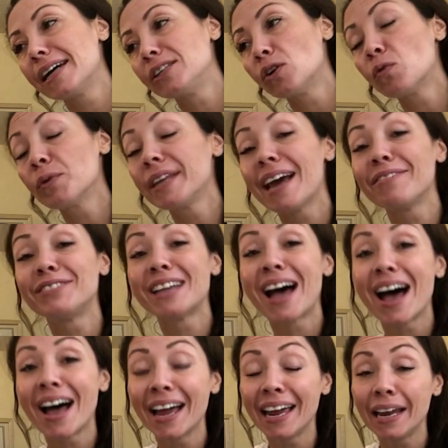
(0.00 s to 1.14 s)
don't really have
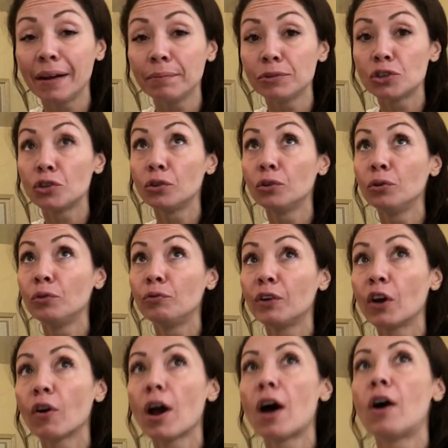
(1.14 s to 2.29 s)
time to
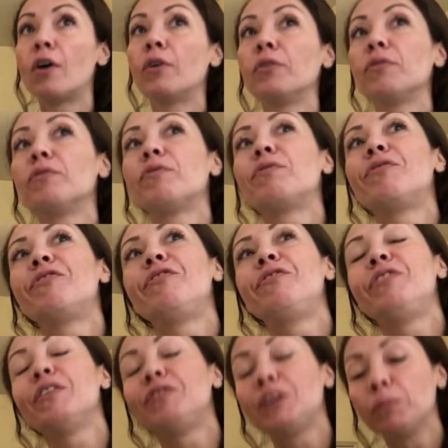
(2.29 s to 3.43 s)
figure out
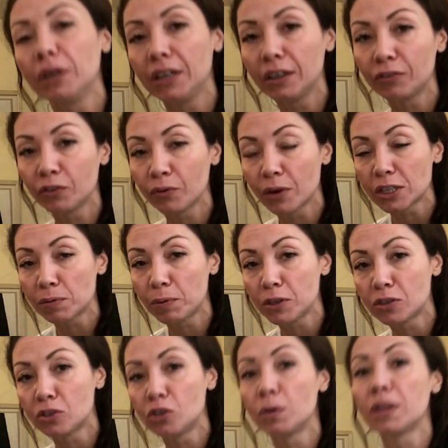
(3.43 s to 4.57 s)
50 million different
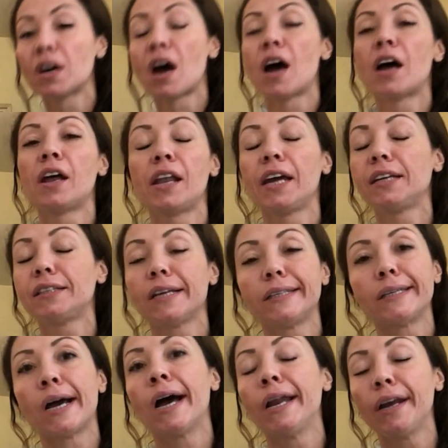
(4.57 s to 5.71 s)
recipes to do with like a
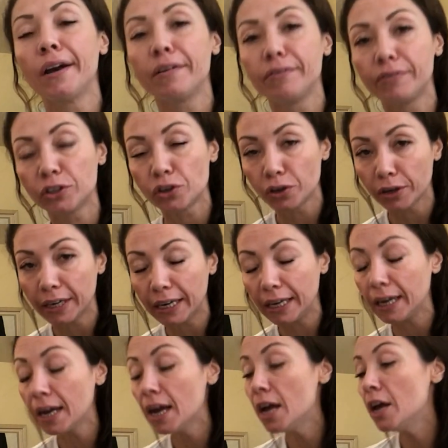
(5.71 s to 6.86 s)
ton of
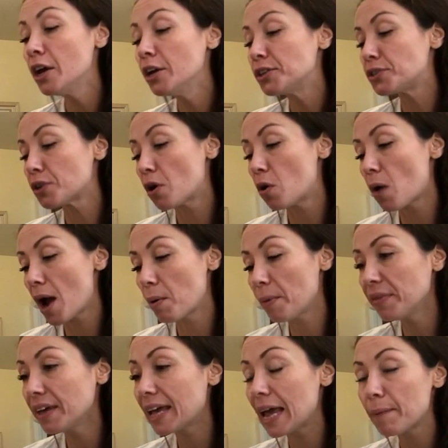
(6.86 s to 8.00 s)
turkey. So I went
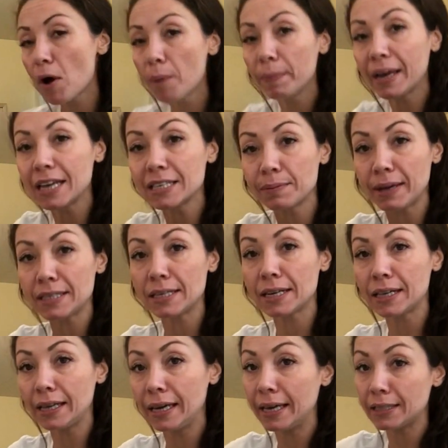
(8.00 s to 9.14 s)
with a capon because
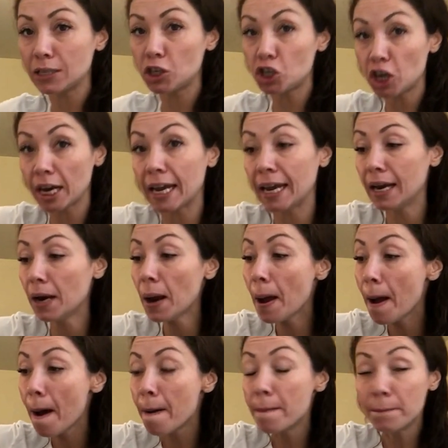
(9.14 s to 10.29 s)
basically it's a chicken,
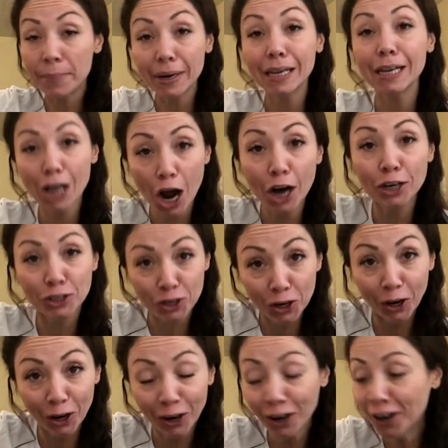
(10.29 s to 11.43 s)
but
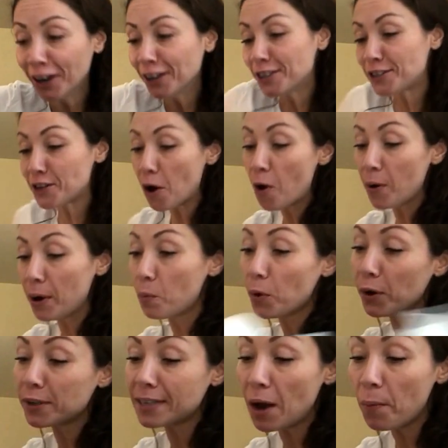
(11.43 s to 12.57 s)
larger. So it
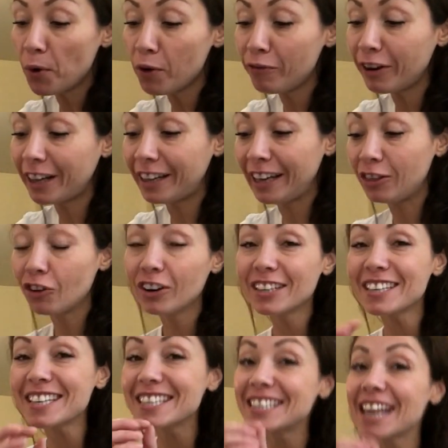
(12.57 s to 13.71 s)
works out perfectly. There
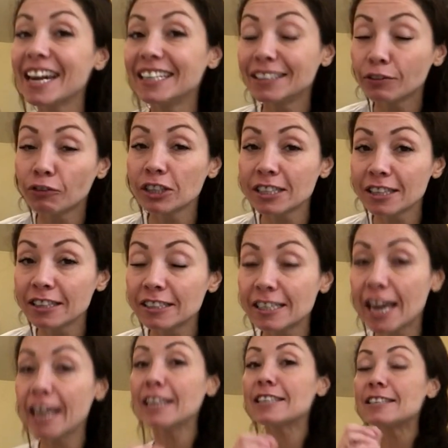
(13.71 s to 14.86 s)
is a slight difference in the
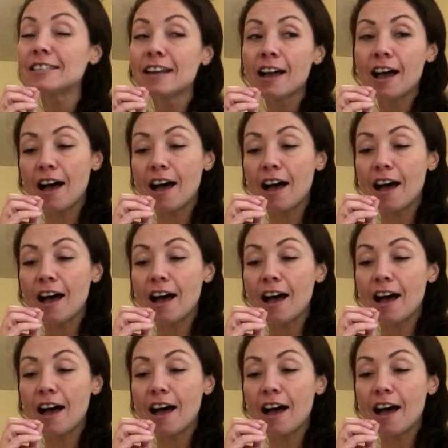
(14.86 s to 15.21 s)
taste.